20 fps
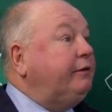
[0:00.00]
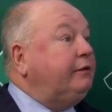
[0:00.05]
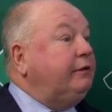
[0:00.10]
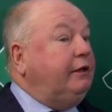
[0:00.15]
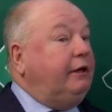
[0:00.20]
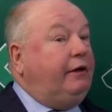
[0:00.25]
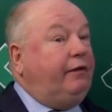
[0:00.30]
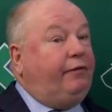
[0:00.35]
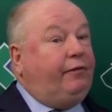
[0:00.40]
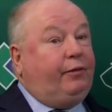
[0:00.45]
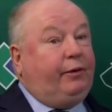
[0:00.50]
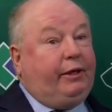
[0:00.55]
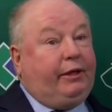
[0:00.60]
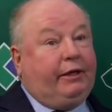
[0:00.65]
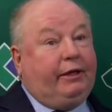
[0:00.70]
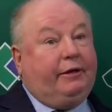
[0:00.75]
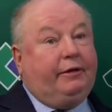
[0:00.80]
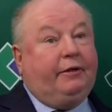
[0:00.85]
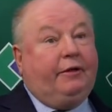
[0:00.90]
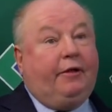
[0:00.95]
Now, if we
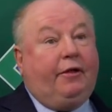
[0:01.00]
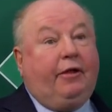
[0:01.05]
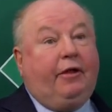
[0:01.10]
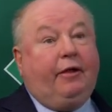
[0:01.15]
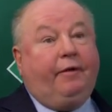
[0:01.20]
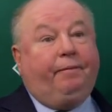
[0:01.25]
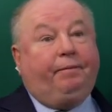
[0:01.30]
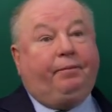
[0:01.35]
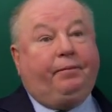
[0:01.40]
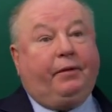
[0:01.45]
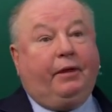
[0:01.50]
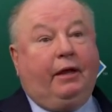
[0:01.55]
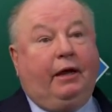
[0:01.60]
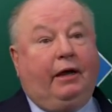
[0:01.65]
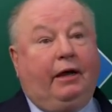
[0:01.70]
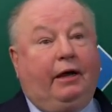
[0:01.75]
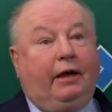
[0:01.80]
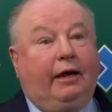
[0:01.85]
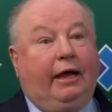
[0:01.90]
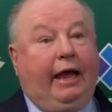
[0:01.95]
can
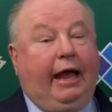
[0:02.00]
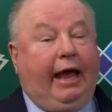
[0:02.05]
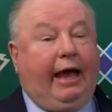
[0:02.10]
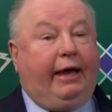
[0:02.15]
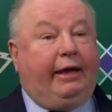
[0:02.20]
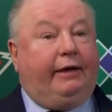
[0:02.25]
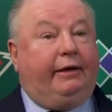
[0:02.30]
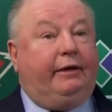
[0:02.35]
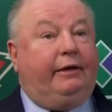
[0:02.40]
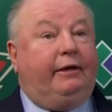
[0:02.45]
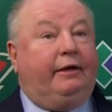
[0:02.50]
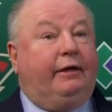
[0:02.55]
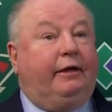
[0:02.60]
add